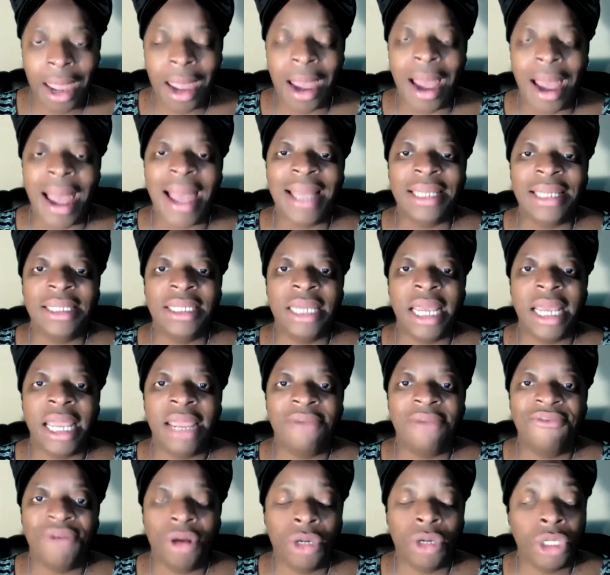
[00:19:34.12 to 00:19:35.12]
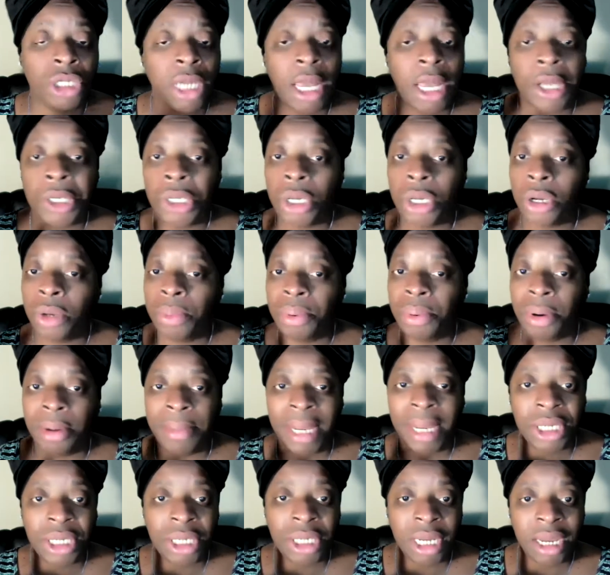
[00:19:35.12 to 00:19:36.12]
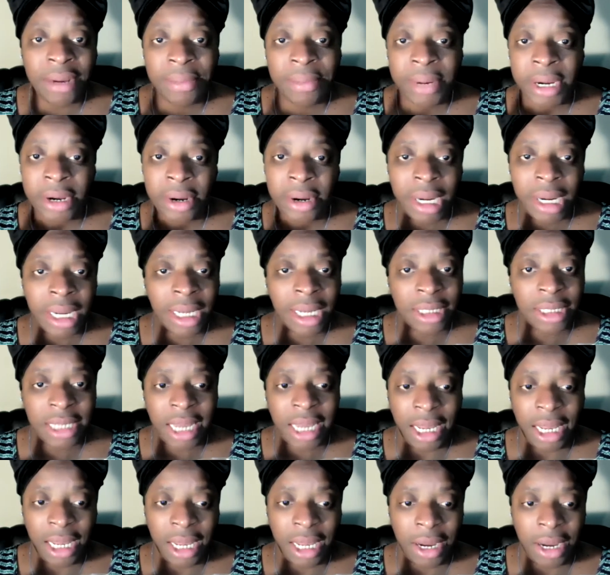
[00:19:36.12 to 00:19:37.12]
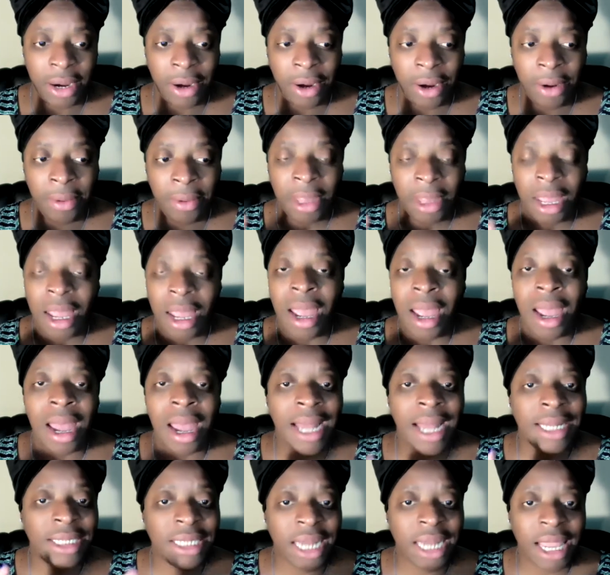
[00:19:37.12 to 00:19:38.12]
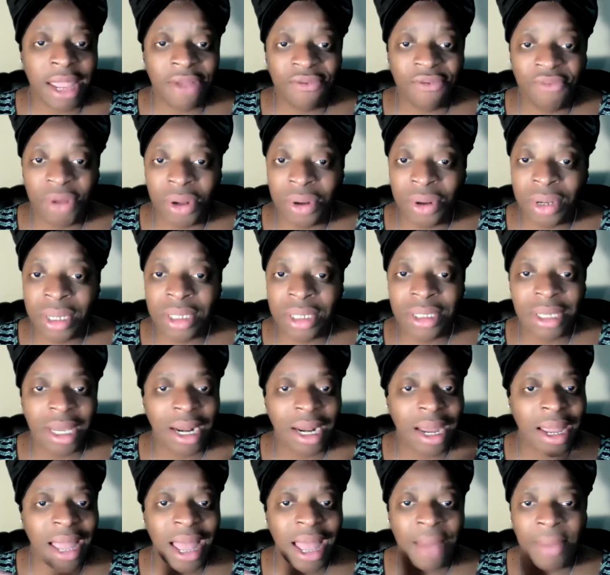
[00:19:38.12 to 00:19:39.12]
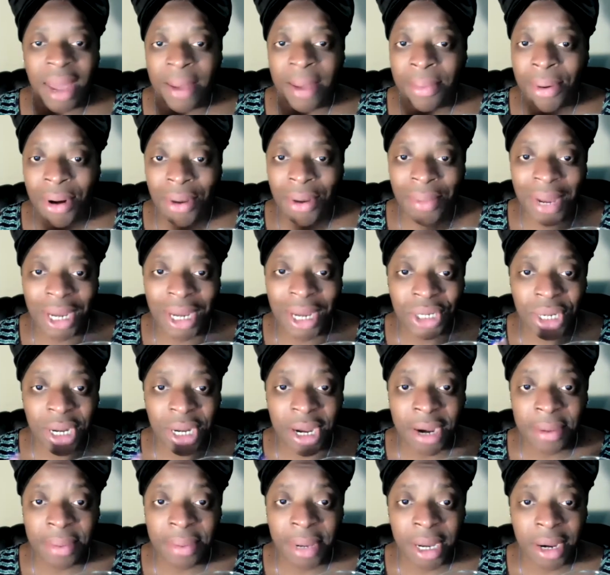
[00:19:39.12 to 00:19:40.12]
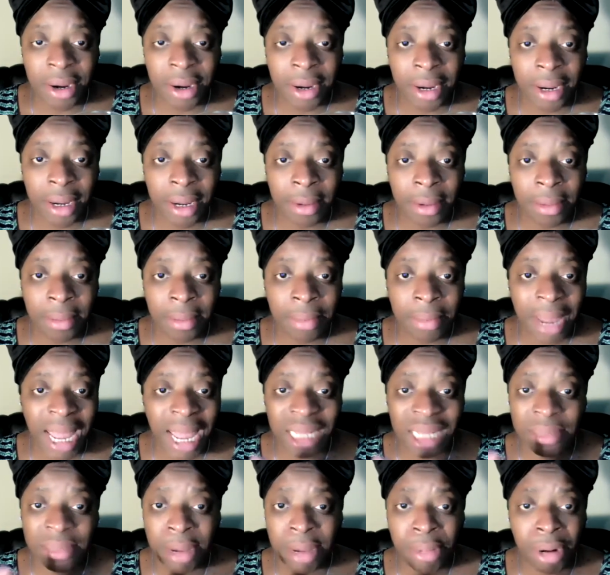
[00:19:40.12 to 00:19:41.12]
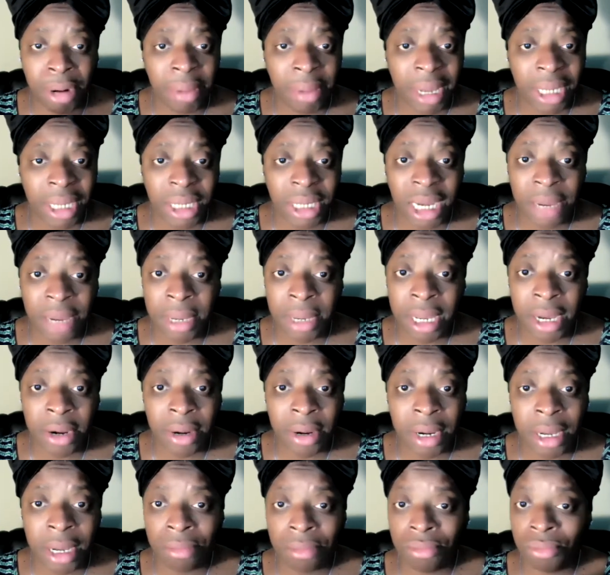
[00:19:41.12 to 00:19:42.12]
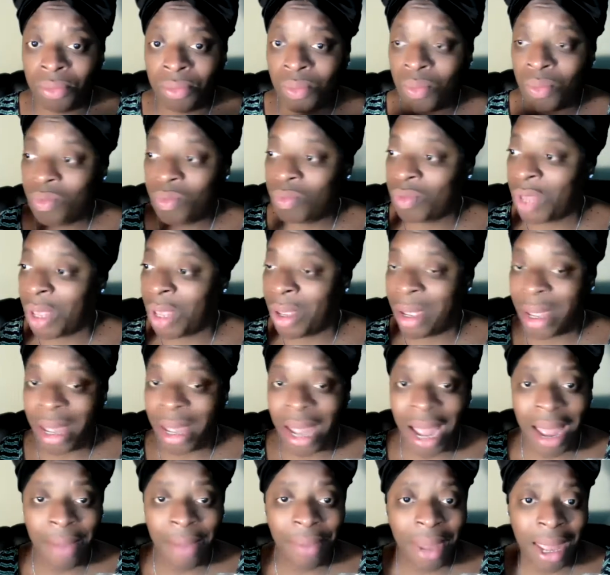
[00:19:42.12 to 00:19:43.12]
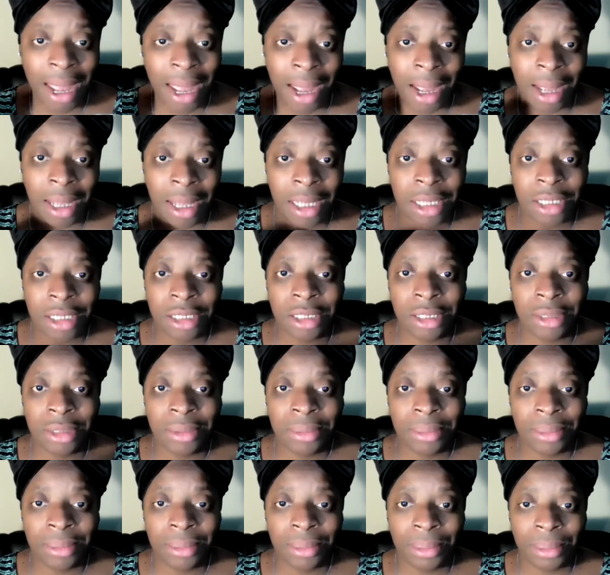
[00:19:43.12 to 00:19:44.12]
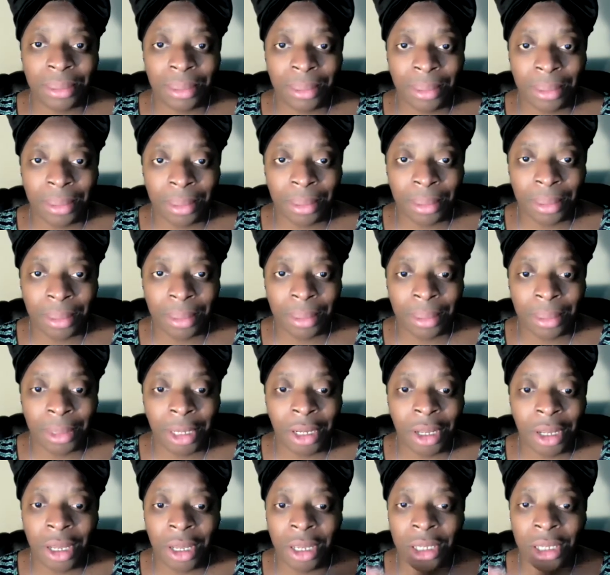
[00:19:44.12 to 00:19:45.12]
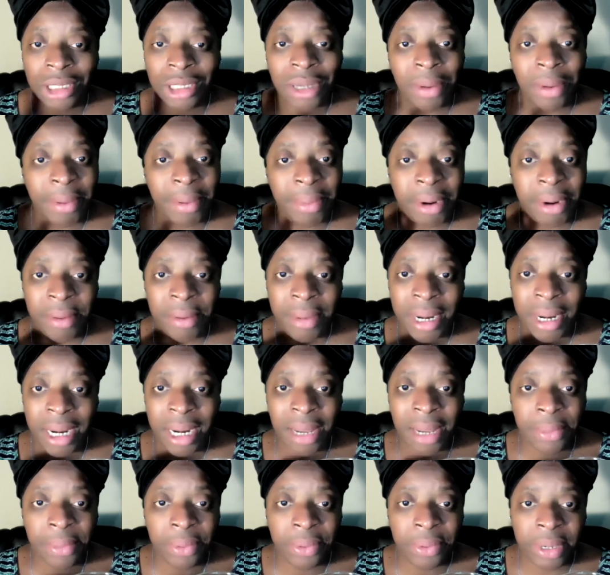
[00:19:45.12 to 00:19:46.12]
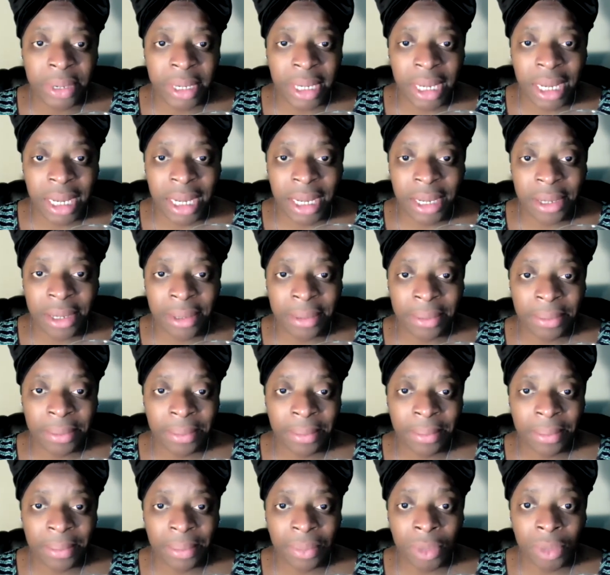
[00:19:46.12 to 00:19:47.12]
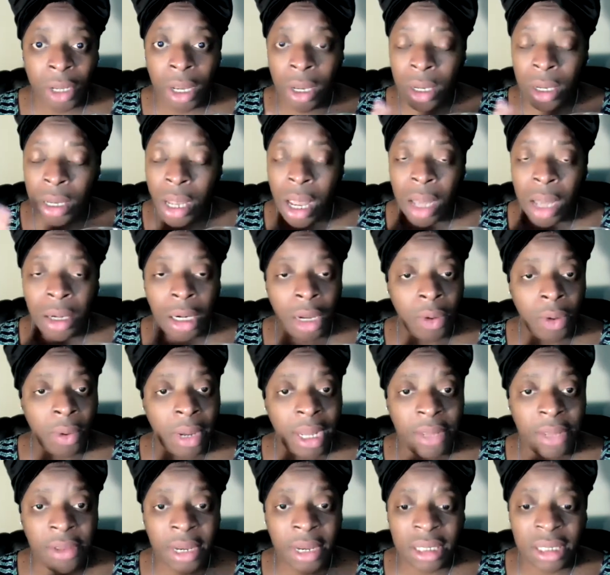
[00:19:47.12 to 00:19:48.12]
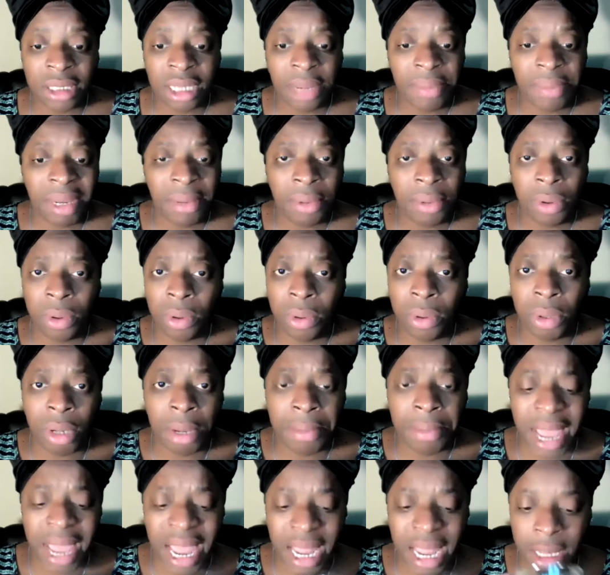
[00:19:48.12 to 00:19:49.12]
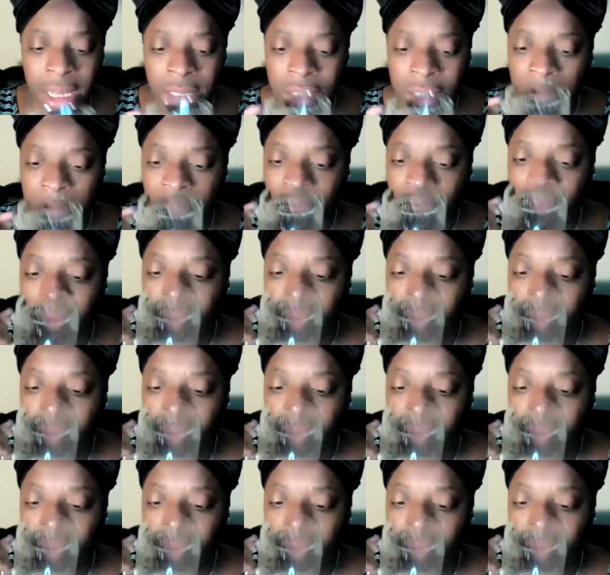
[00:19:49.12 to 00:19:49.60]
I stayed focused. Y'all know probationary period is a year. I stayed focused and I got my probationary period, passed my probationary period. I passed. Mm-hmm. So I'm a permanent employee. Y'all know what? There's some people who don't pass.